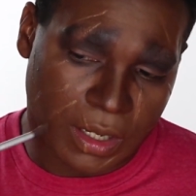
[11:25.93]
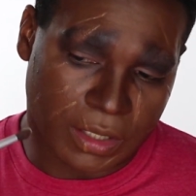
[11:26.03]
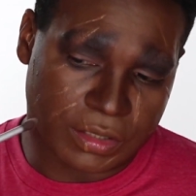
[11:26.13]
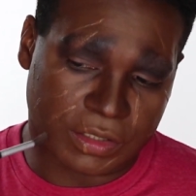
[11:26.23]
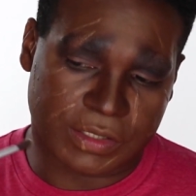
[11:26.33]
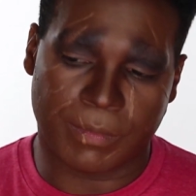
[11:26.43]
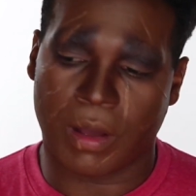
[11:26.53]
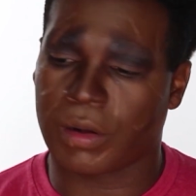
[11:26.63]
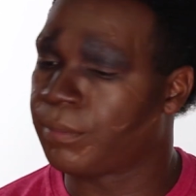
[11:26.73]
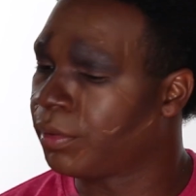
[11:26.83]
I took a
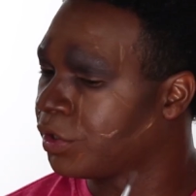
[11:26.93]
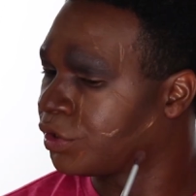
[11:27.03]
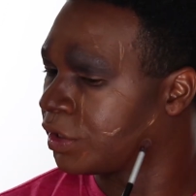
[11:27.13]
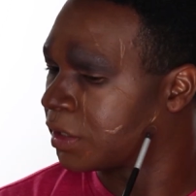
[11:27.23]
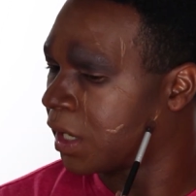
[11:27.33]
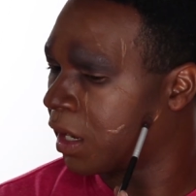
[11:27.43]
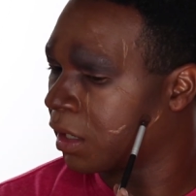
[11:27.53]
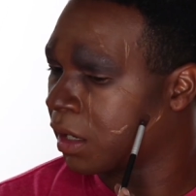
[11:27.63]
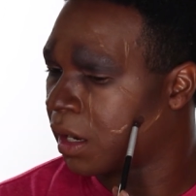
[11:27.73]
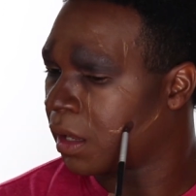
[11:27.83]
smaller brush just to kind
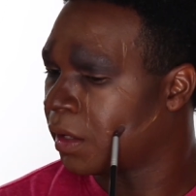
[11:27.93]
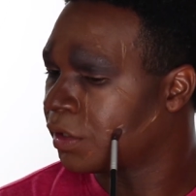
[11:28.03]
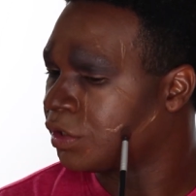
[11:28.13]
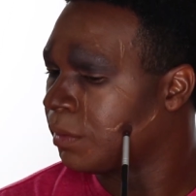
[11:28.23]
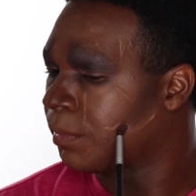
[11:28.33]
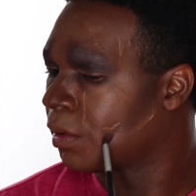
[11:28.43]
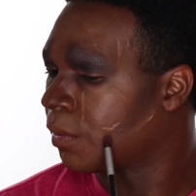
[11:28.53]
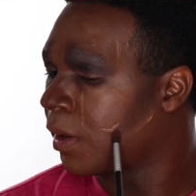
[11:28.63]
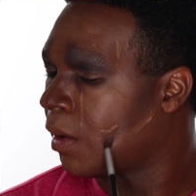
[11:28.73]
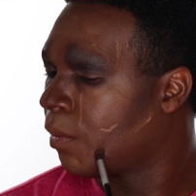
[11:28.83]
of cut out that cheekbone
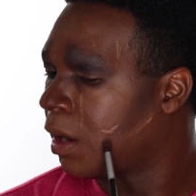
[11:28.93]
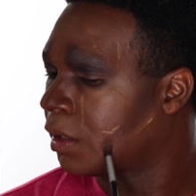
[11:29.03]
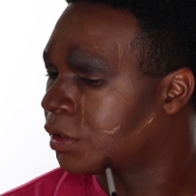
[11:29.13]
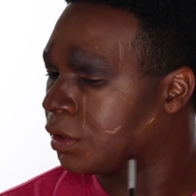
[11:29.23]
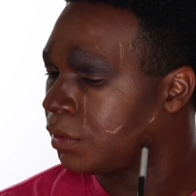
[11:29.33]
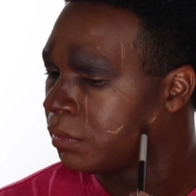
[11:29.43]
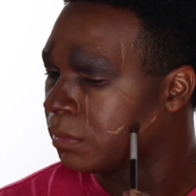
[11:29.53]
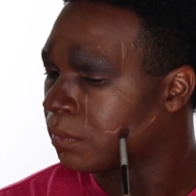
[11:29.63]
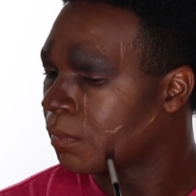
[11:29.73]
the way I want to.